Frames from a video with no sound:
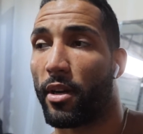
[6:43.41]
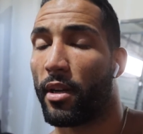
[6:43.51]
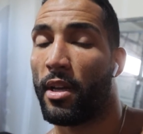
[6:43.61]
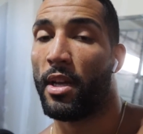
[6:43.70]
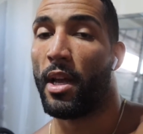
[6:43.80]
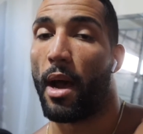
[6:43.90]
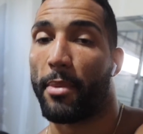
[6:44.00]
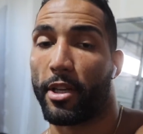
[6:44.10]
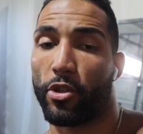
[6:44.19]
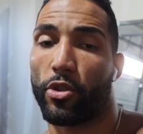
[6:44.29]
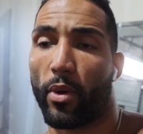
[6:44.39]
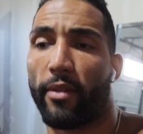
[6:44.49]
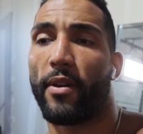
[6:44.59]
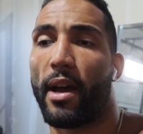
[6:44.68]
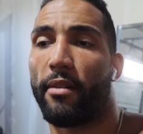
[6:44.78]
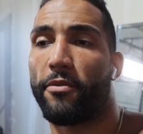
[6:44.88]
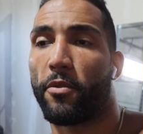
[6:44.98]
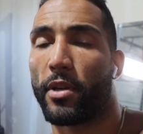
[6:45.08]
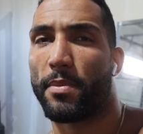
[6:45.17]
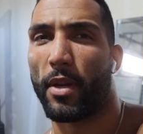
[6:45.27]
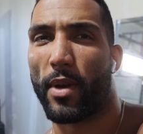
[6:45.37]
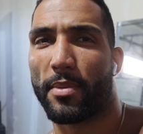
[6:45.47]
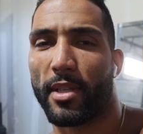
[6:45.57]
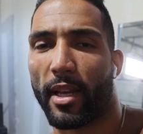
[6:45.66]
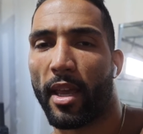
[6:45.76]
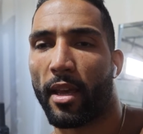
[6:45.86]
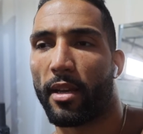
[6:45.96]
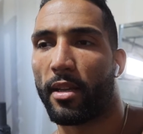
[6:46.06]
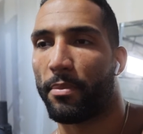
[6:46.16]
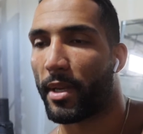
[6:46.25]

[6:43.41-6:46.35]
I'm gonna hit 225 for as many reps as I can,